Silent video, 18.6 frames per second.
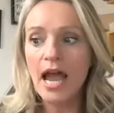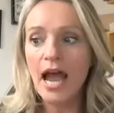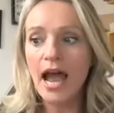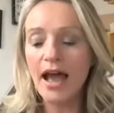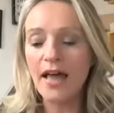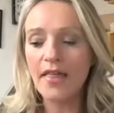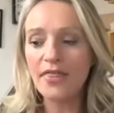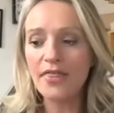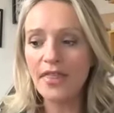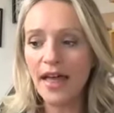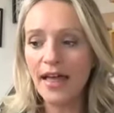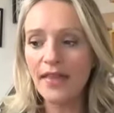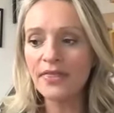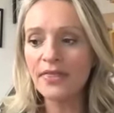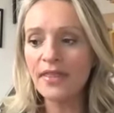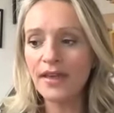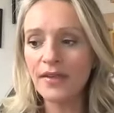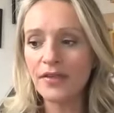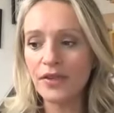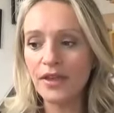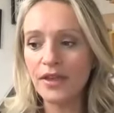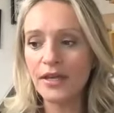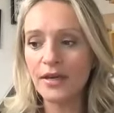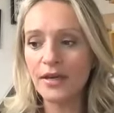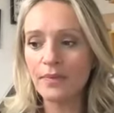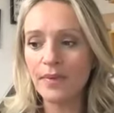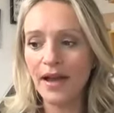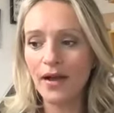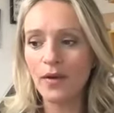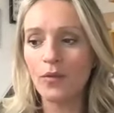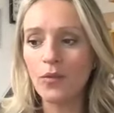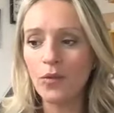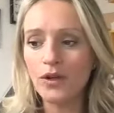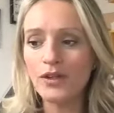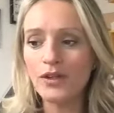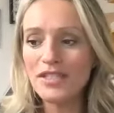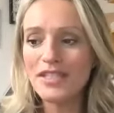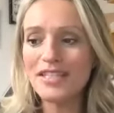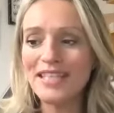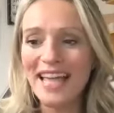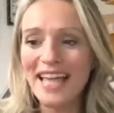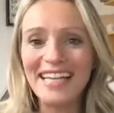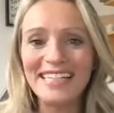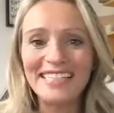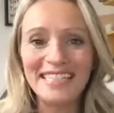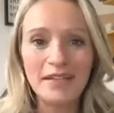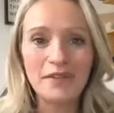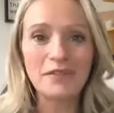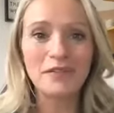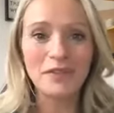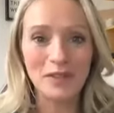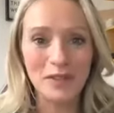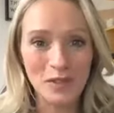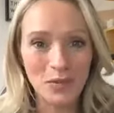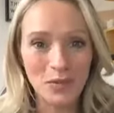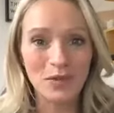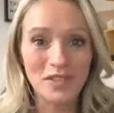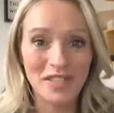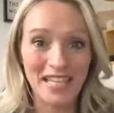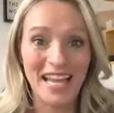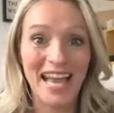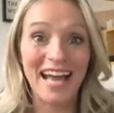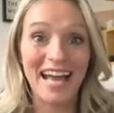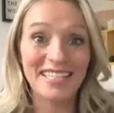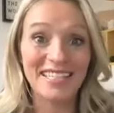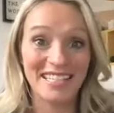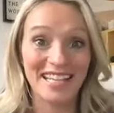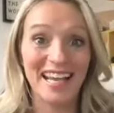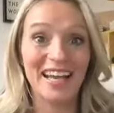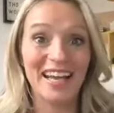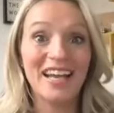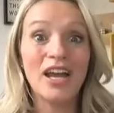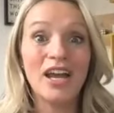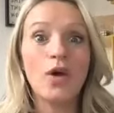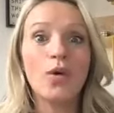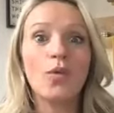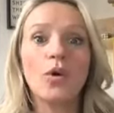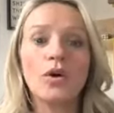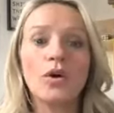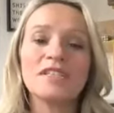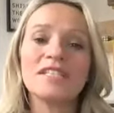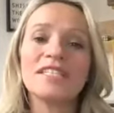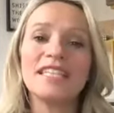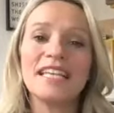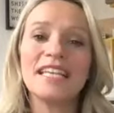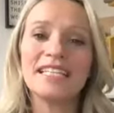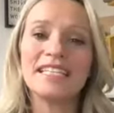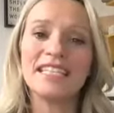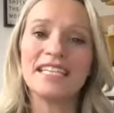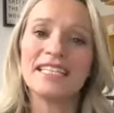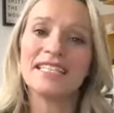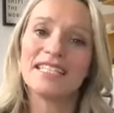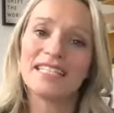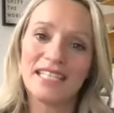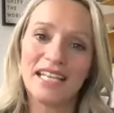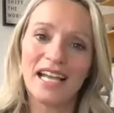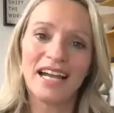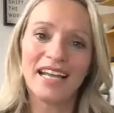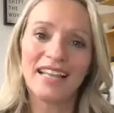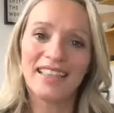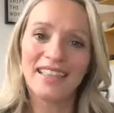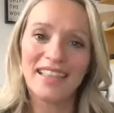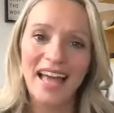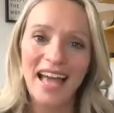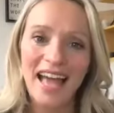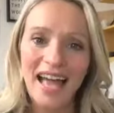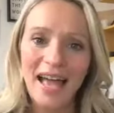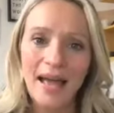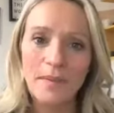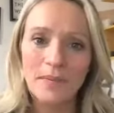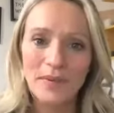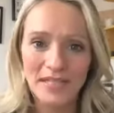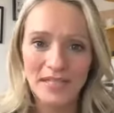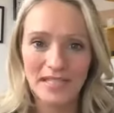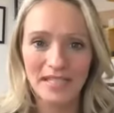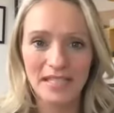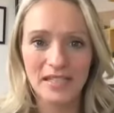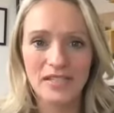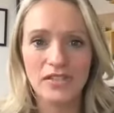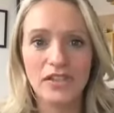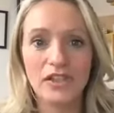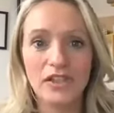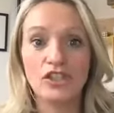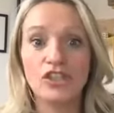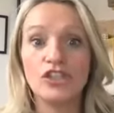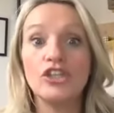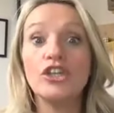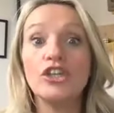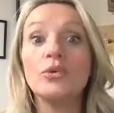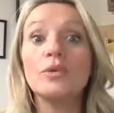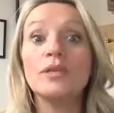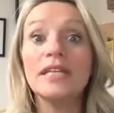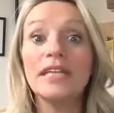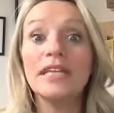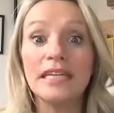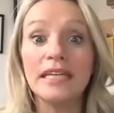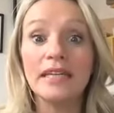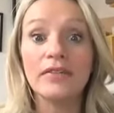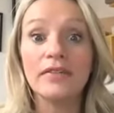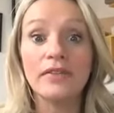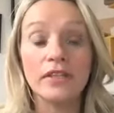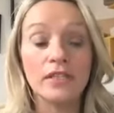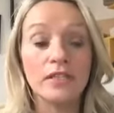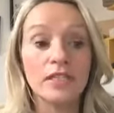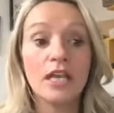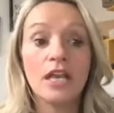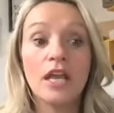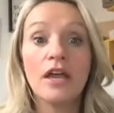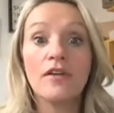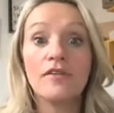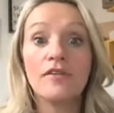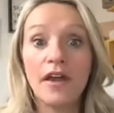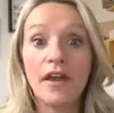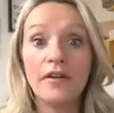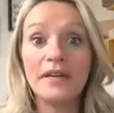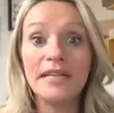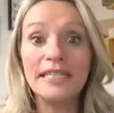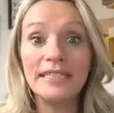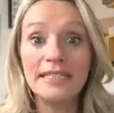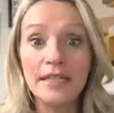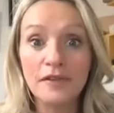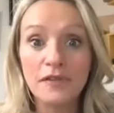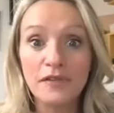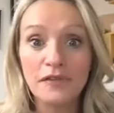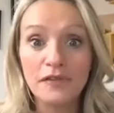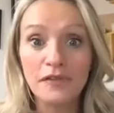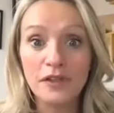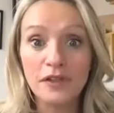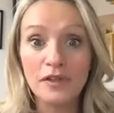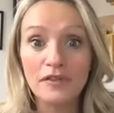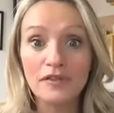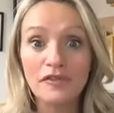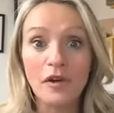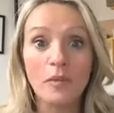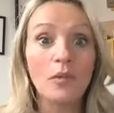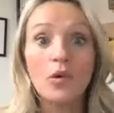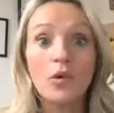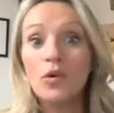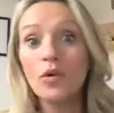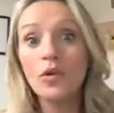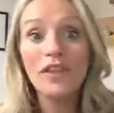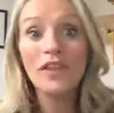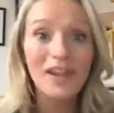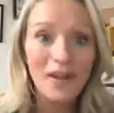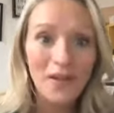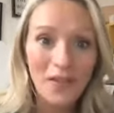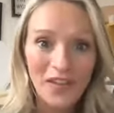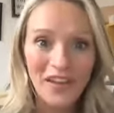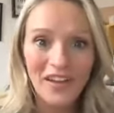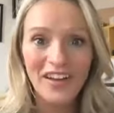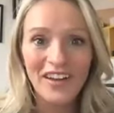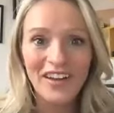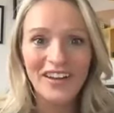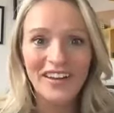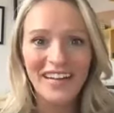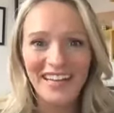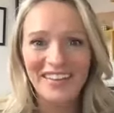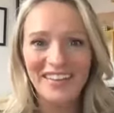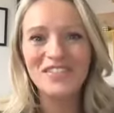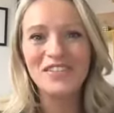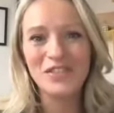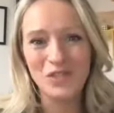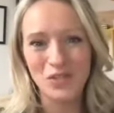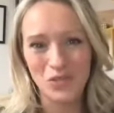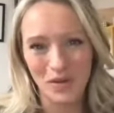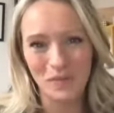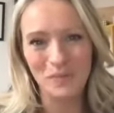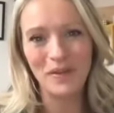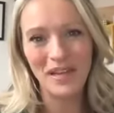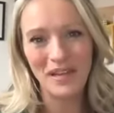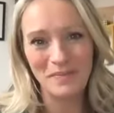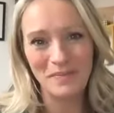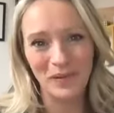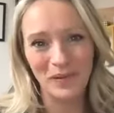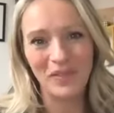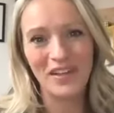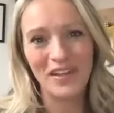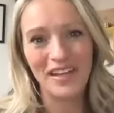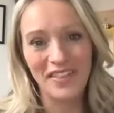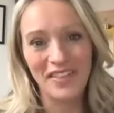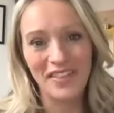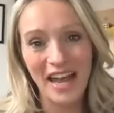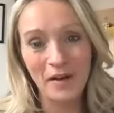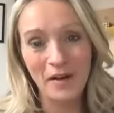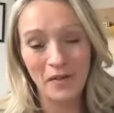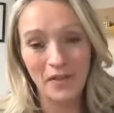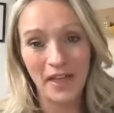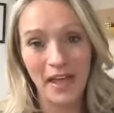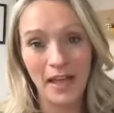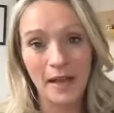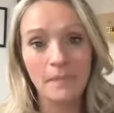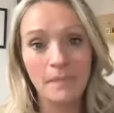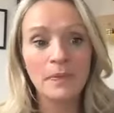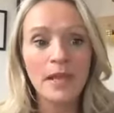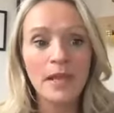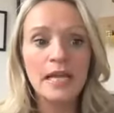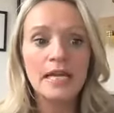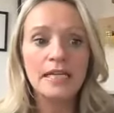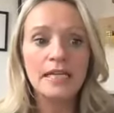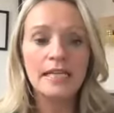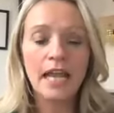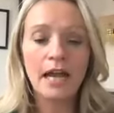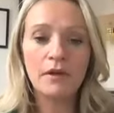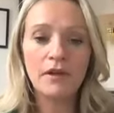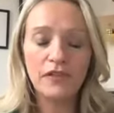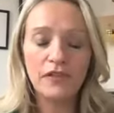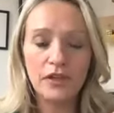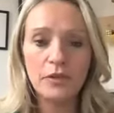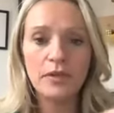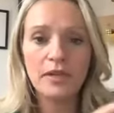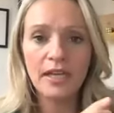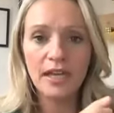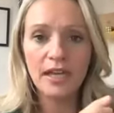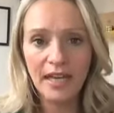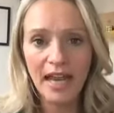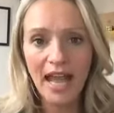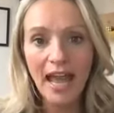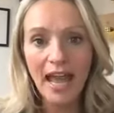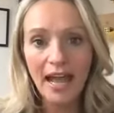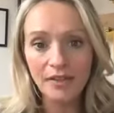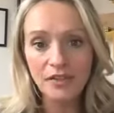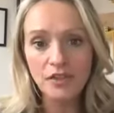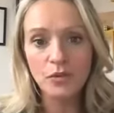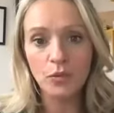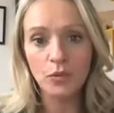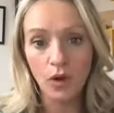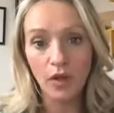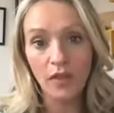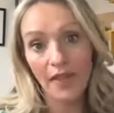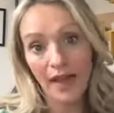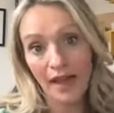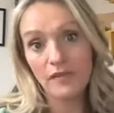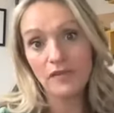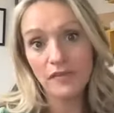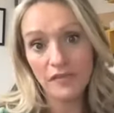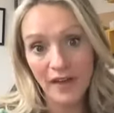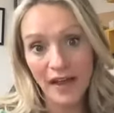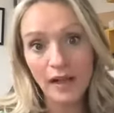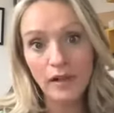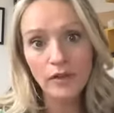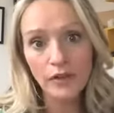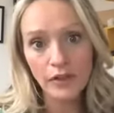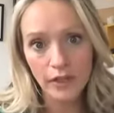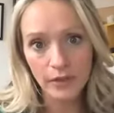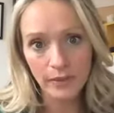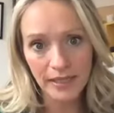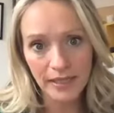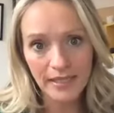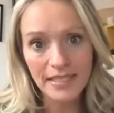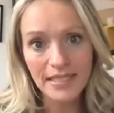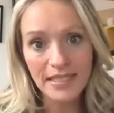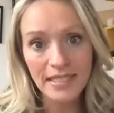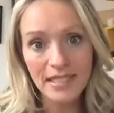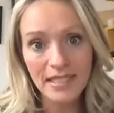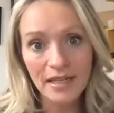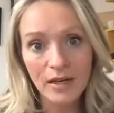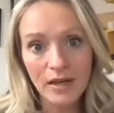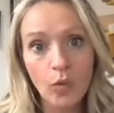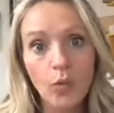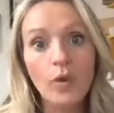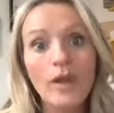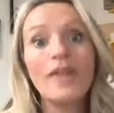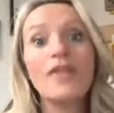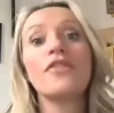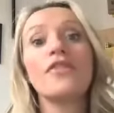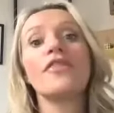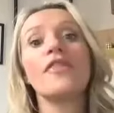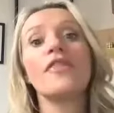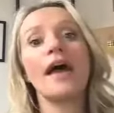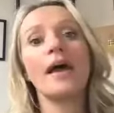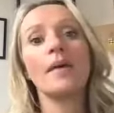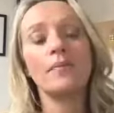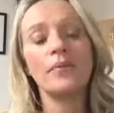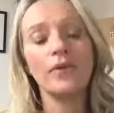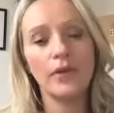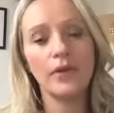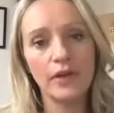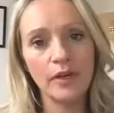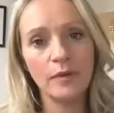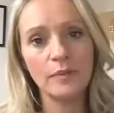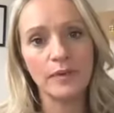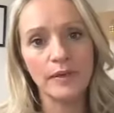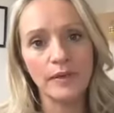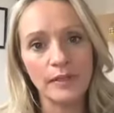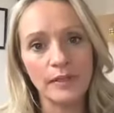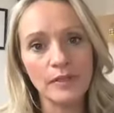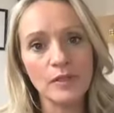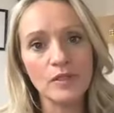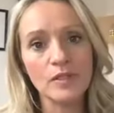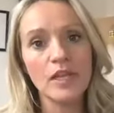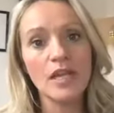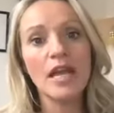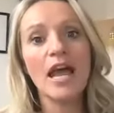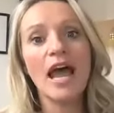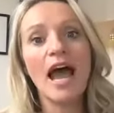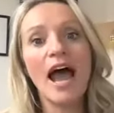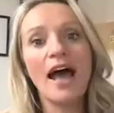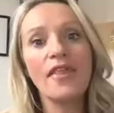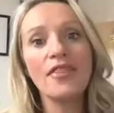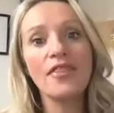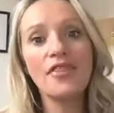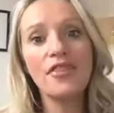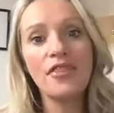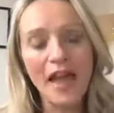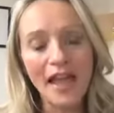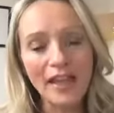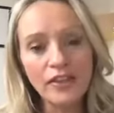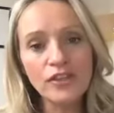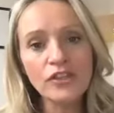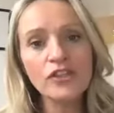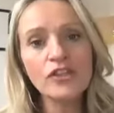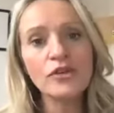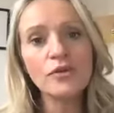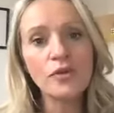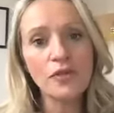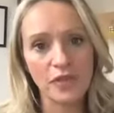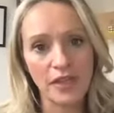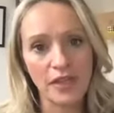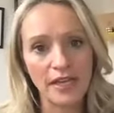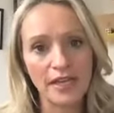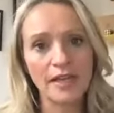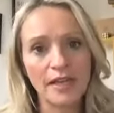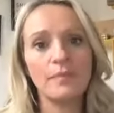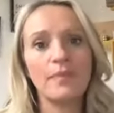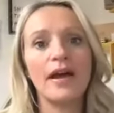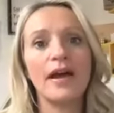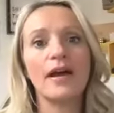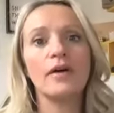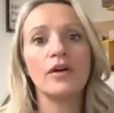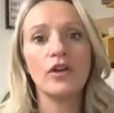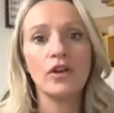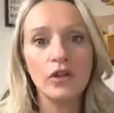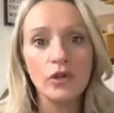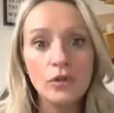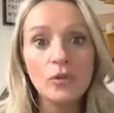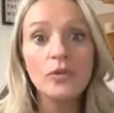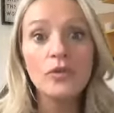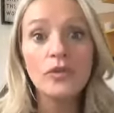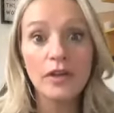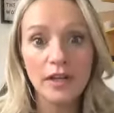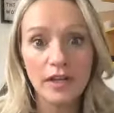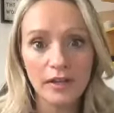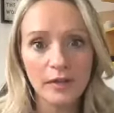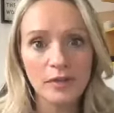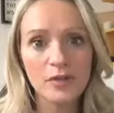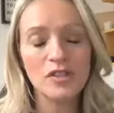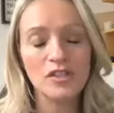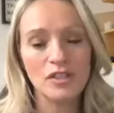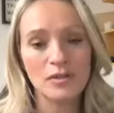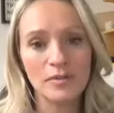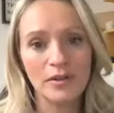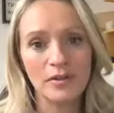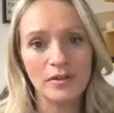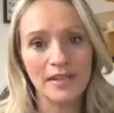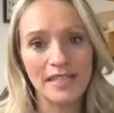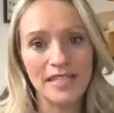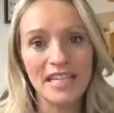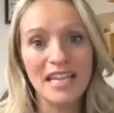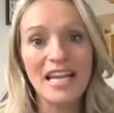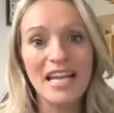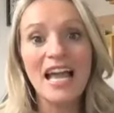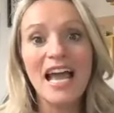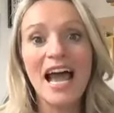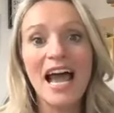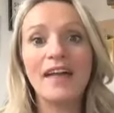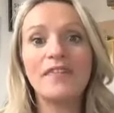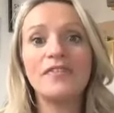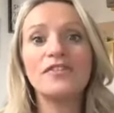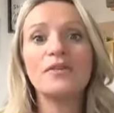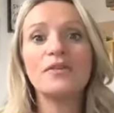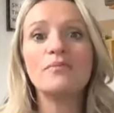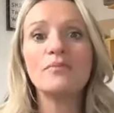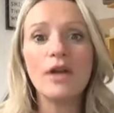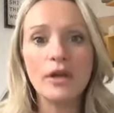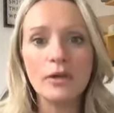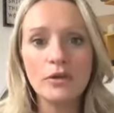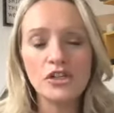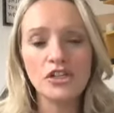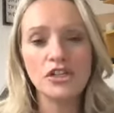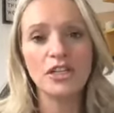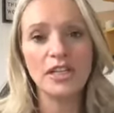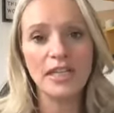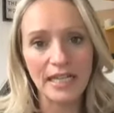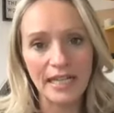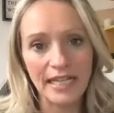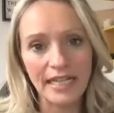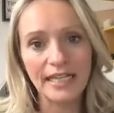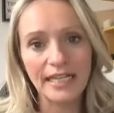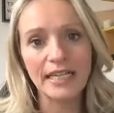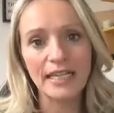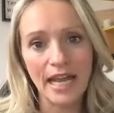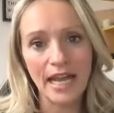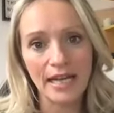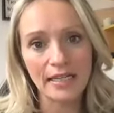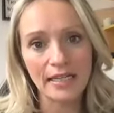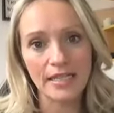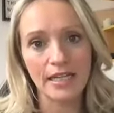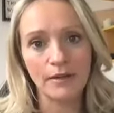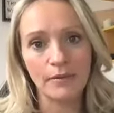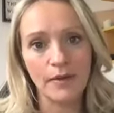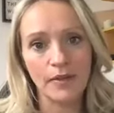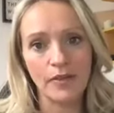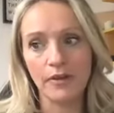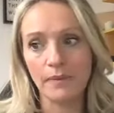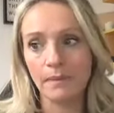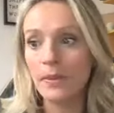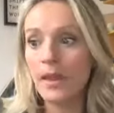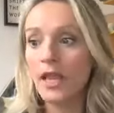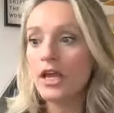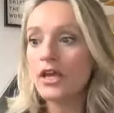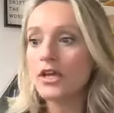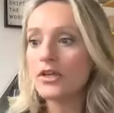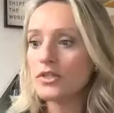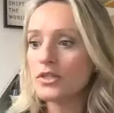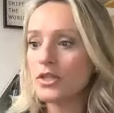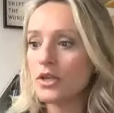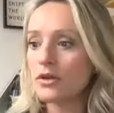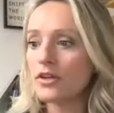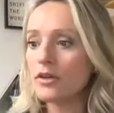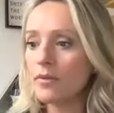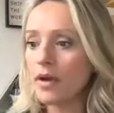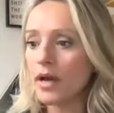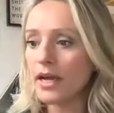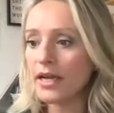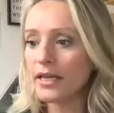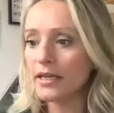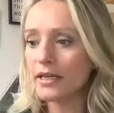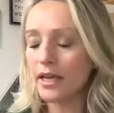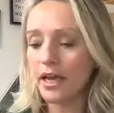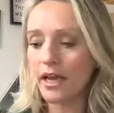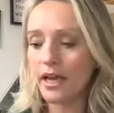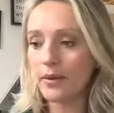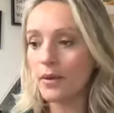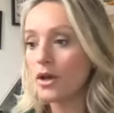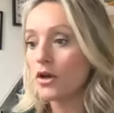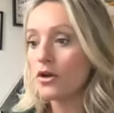And then they think about what's their difference, what's the asset, what sits inside their business that's unique, that's very different from all the other industry people that are out there. Now, if you connect what that value is with their purpose, and then you think about who the customer is and emotionally connecting with them. So you might go,